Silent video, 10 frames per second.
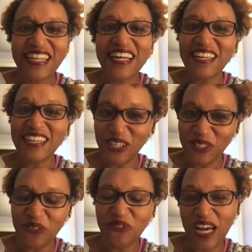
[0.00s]
and know
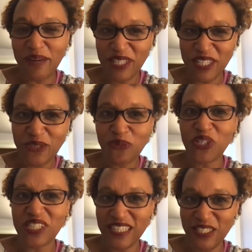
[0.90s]
the fabulous
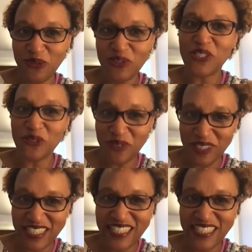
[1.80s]
work that you do.